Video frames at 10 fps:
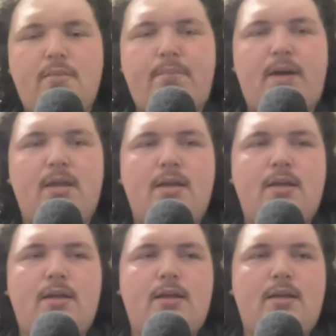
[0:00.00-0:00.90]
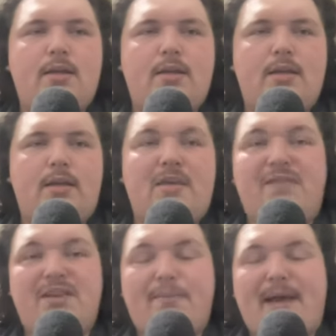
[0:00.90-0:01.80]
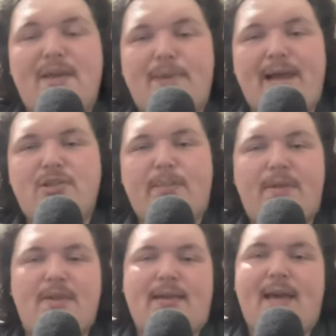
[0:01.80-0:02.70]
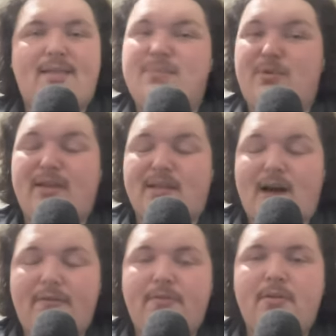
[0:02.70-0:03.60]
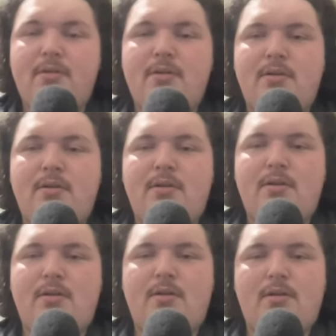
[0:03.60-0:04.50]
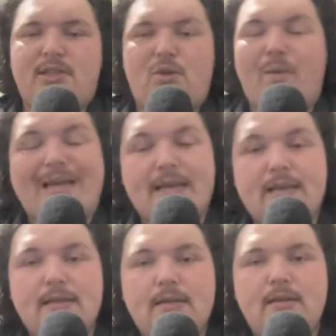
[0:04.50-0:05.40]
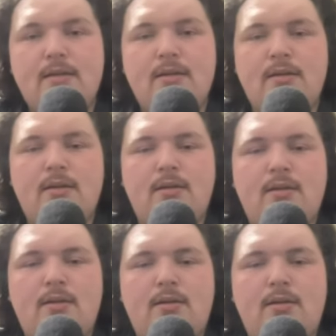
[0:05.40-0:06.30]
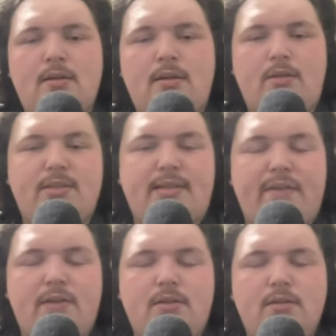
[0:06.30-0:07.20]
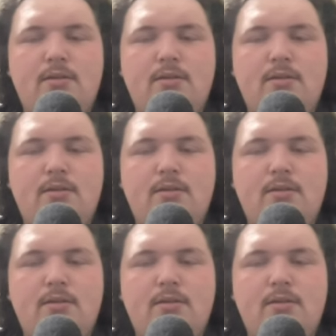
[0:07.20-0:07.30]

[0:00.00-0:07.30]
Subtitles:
But even their bad matchup, I think, yeah, it's going to be really tough. You still win. You know, in seven.